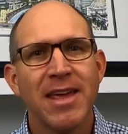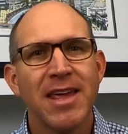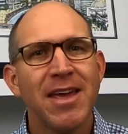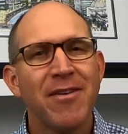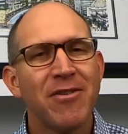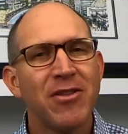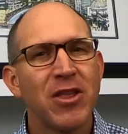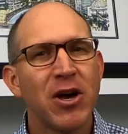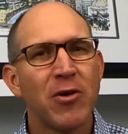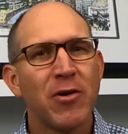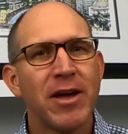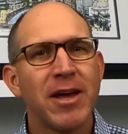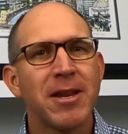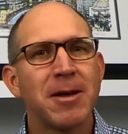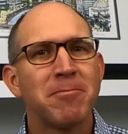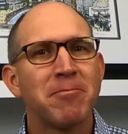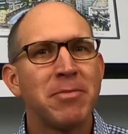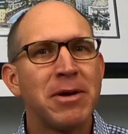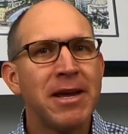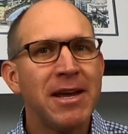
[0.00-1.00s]
even though it
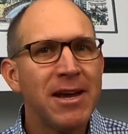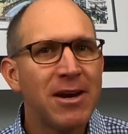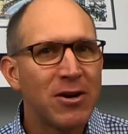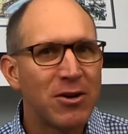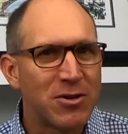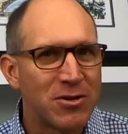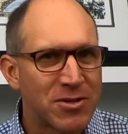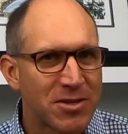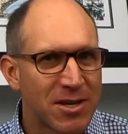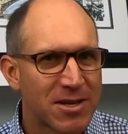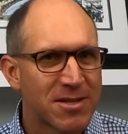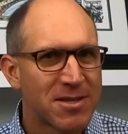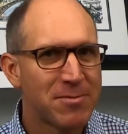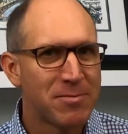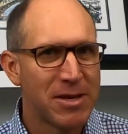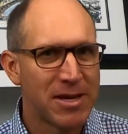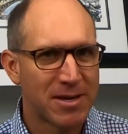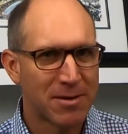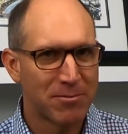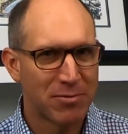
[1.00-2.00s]
appears to
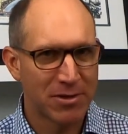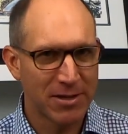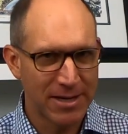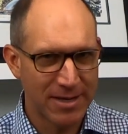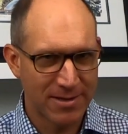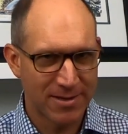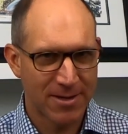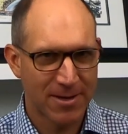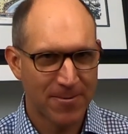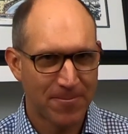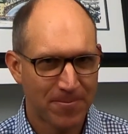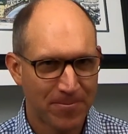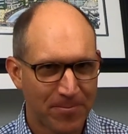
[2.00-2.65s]
be complete.